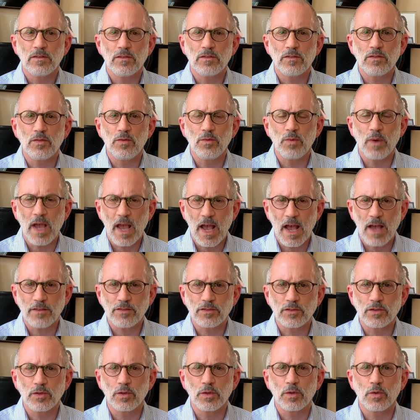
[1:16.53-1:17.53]
to
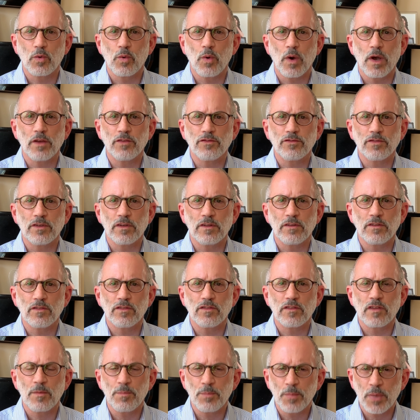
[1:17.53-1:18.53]
ask good
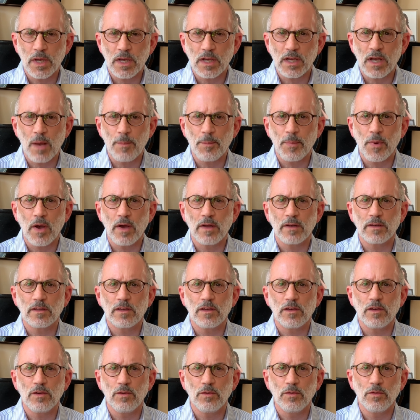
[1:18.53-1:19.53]
questions, to pick up on
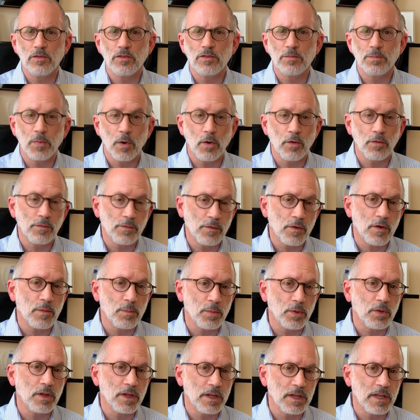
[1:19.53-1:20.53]
cues, both
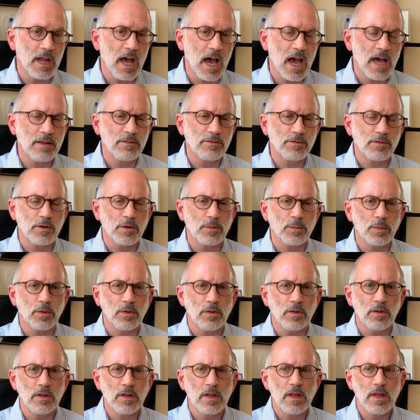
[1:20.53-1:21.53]
verbal and
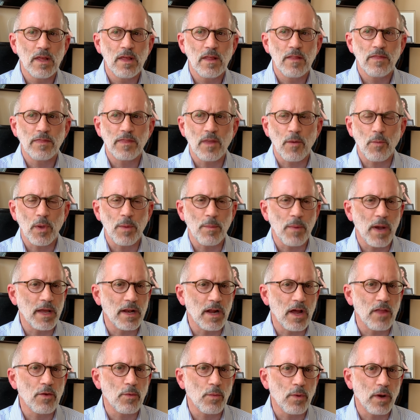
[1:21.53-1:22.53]
nonverbal, that we might
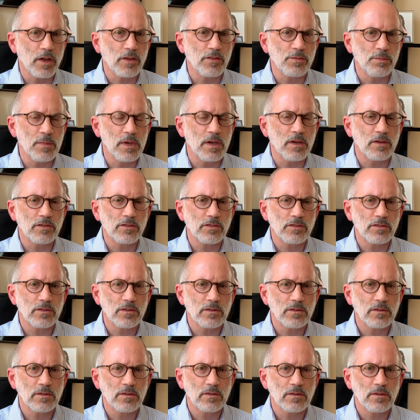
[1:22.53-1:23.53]
otherwise miss.
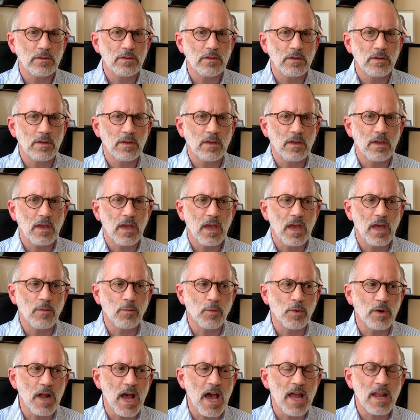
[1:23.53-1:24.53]
And
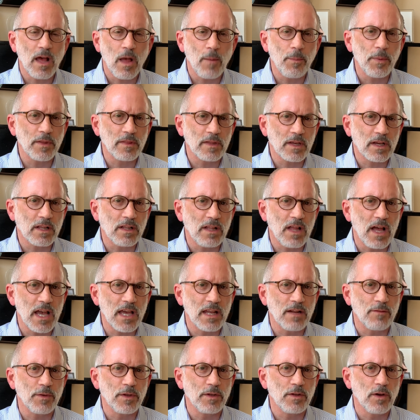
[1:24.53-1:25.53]
we're not helping the
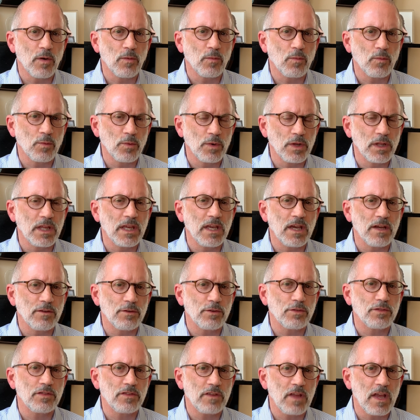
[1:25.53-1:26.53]
client if we don't really
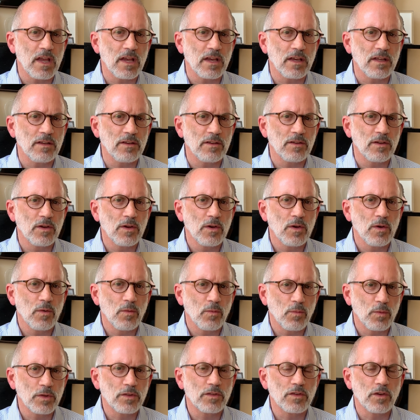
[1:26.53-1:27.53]
understand
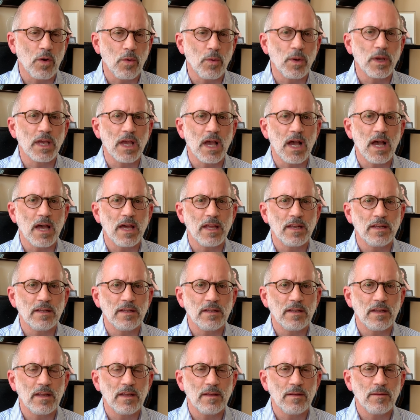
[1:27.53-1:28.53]
what's going on
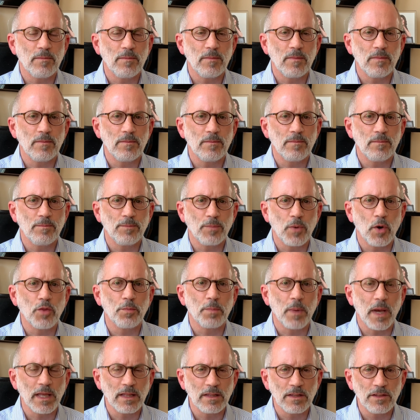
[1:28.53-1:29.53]
both
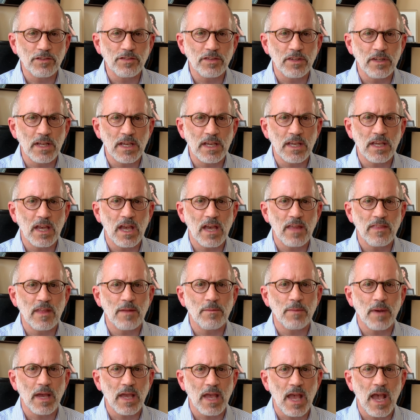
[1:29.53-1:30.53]
by listening and
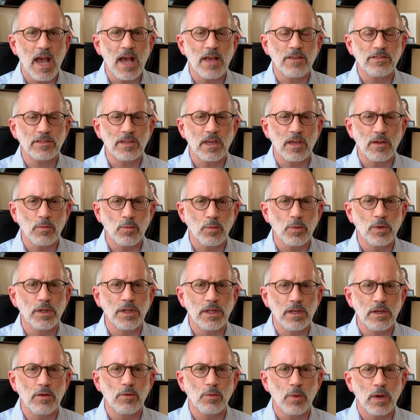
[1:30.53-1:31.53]
then by asking
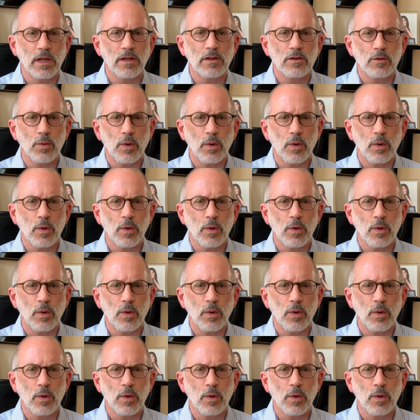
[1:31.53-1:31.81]
really great